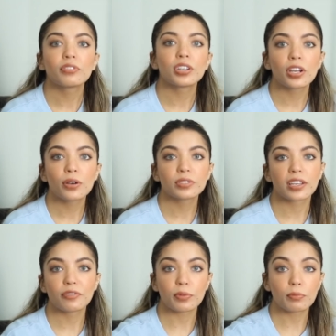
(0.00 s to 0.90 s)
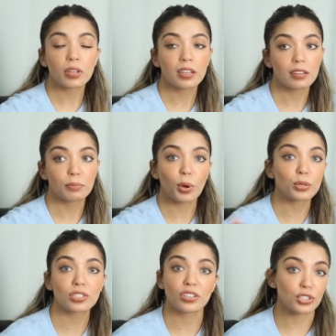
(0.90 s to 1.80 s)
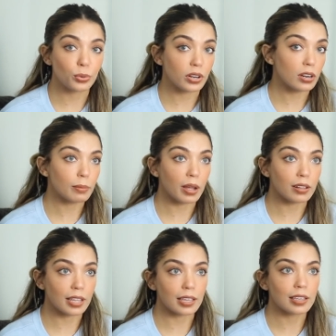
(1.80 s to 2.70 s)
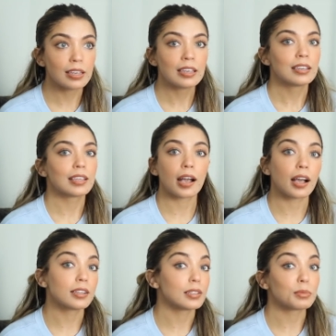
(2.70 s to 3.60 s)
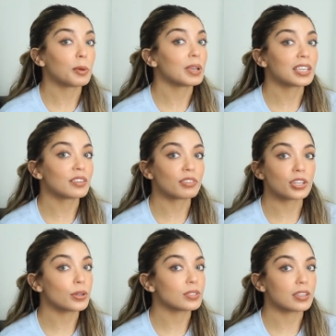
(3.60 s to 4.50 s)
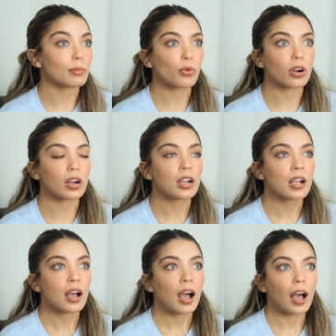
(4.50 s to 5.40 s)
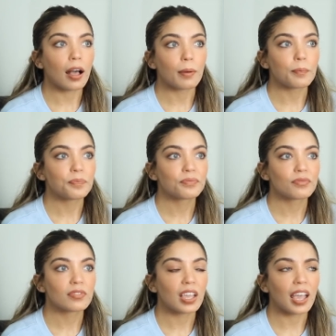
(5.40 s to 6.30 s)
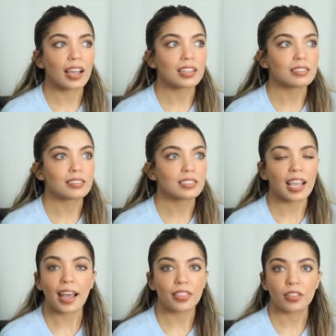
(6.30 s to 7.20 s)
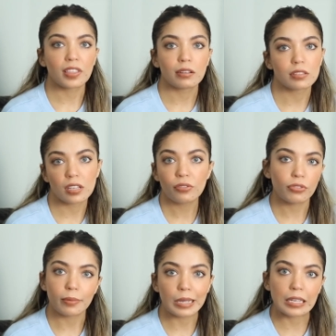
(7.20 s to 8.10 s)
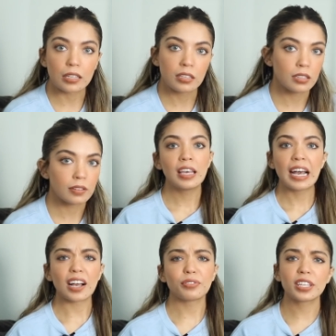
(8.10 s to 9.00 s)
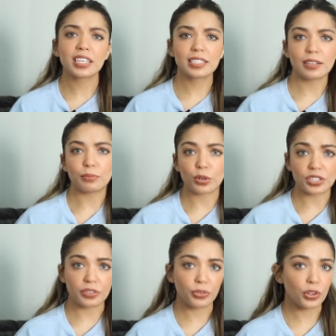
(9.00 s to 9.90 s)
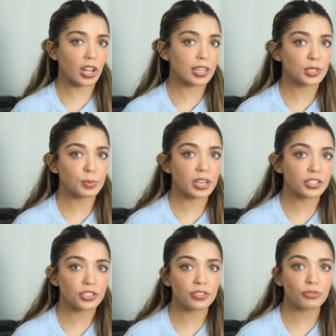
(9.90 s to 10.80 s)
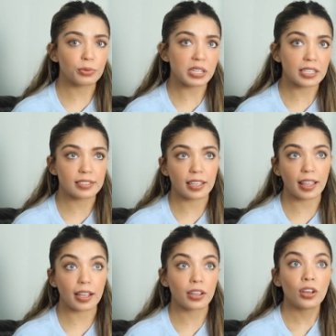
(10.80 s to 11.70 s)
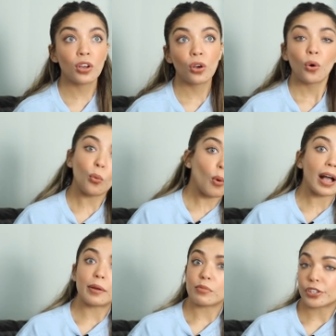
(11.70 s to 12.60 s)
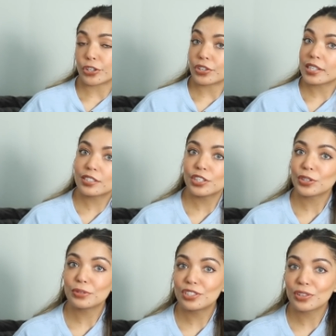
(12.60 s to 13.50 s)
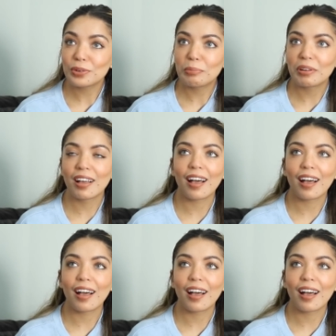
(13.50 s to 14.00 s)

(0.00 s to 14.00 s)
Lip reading: videos. I even posted on Twitter about like, yeah guys, I'm not making videos anymore. And yeah, I thought that was it for me. I feel like it's a more difficult explanation for me to say like why I'm returning to YouTube.